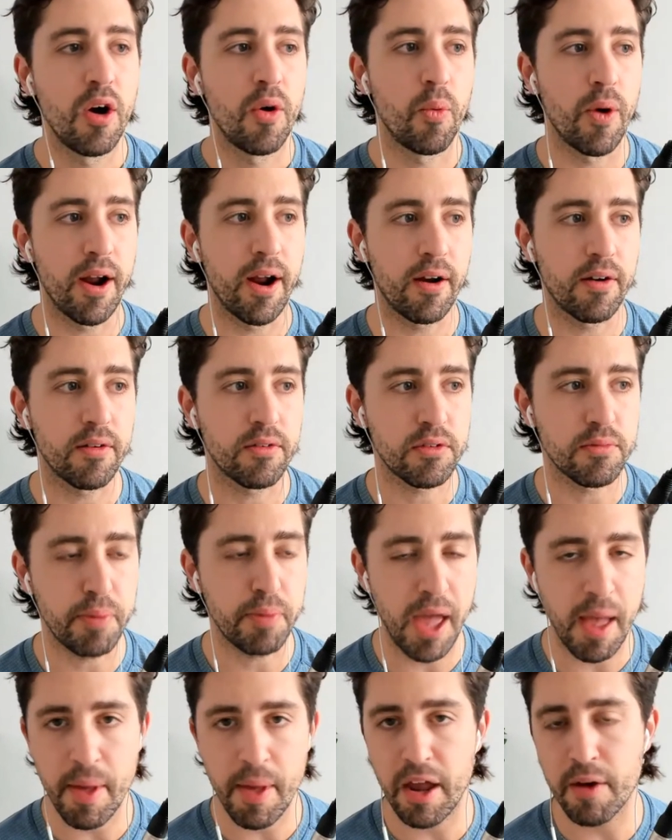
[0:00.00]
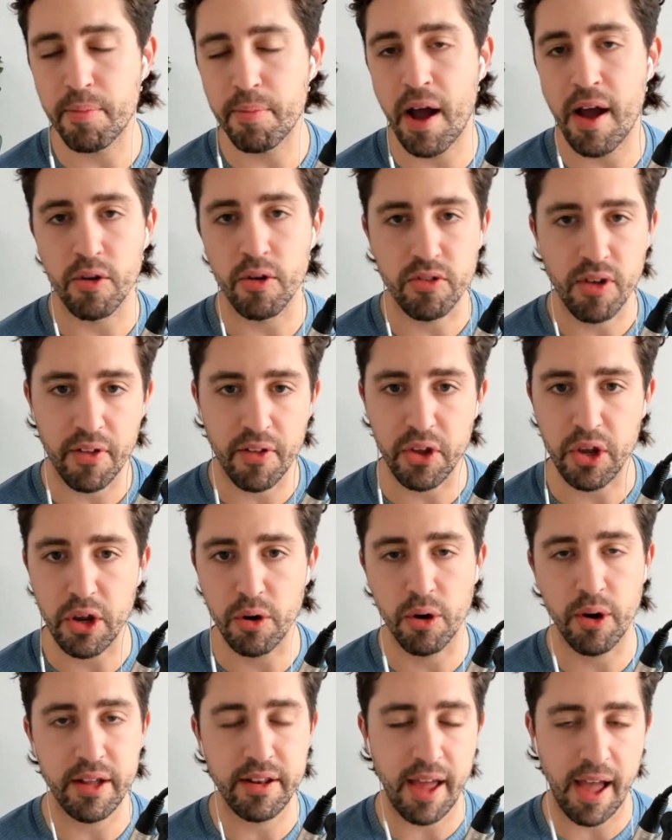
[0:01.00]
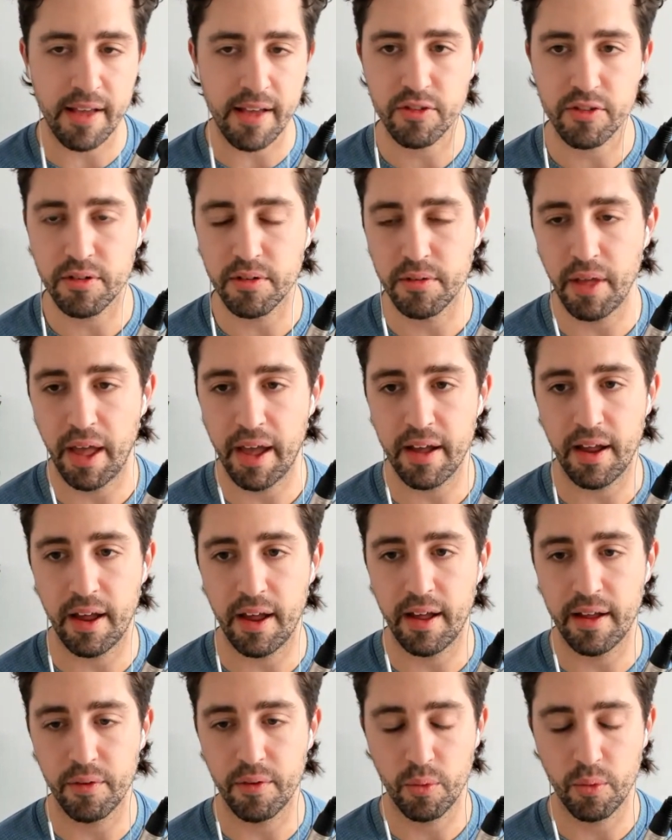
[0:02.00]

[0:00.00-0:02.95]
where Bam Adebayo and Tyler Hero had to